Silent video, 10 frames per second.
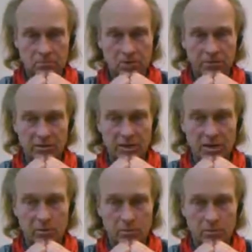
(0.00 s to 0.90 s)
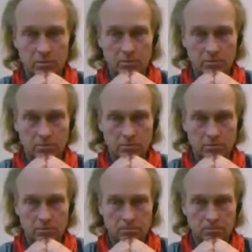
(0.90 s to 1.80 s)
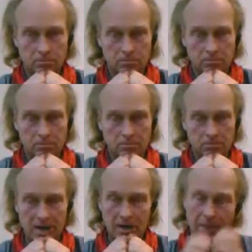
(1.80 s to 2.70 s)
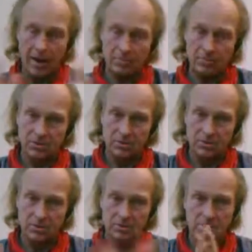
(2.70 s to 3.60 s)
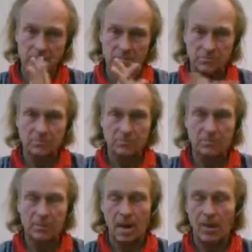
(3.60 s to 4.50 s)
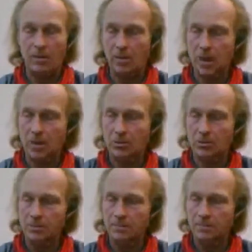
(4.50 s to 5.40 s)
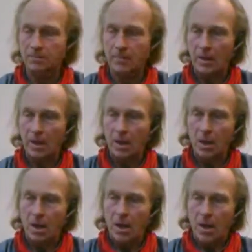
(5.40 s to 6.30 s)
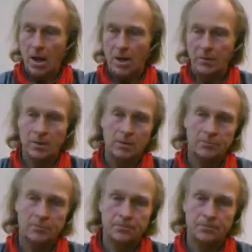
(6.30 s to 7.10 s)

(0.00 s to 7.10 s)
of a table, and perhaps a Bible about. At the